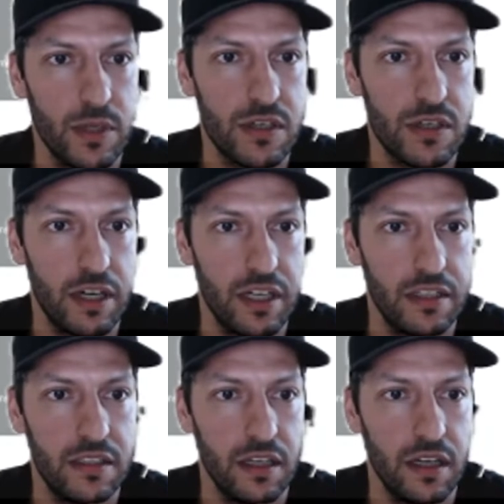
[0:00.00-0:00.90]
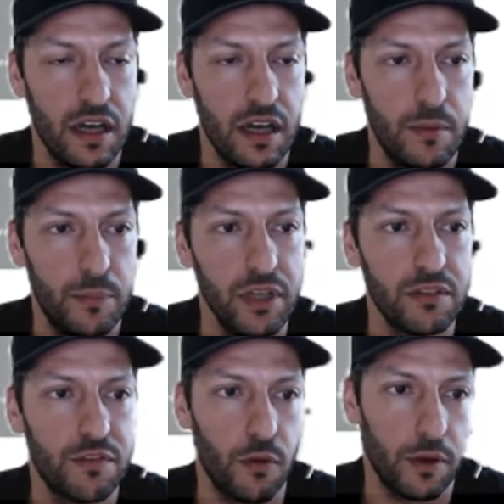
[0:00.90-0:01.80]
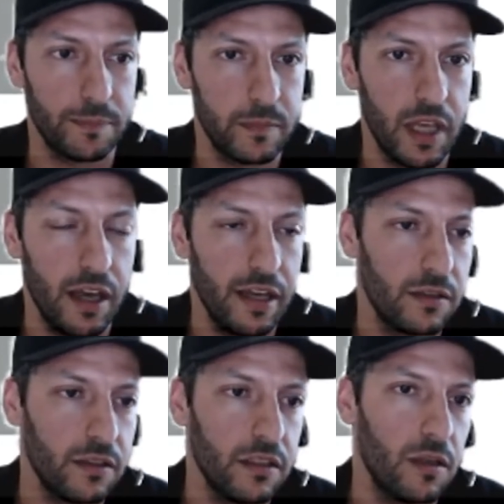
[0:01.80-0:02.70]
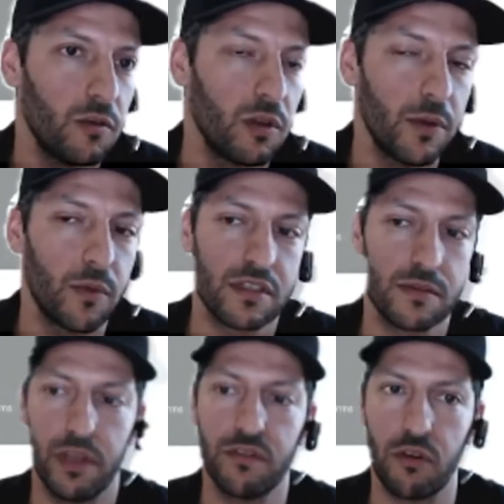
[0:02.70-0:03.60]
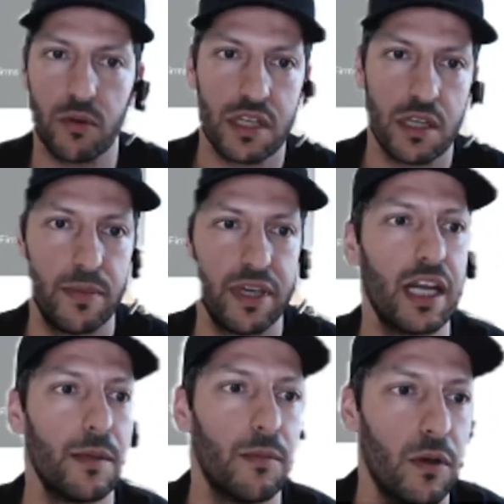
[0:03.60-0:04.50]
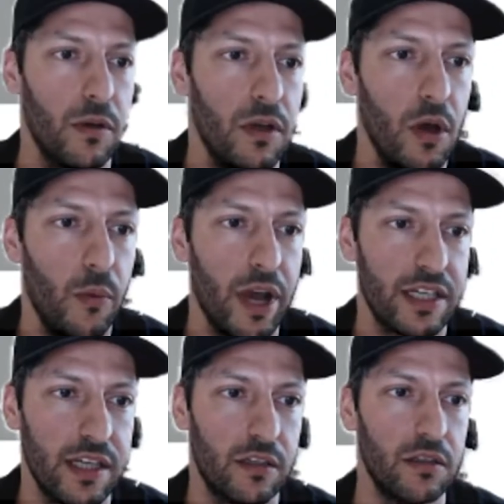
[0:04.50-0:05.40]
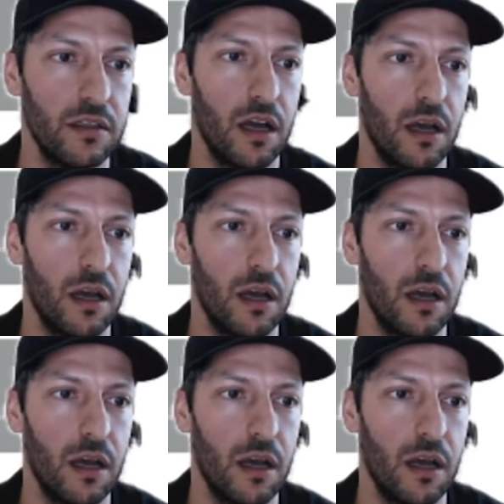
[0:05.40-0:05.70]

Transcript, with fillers: started uh, Buildforce, and it really wasn't, Buildforce wasn't the beginning, but we actually had, uh,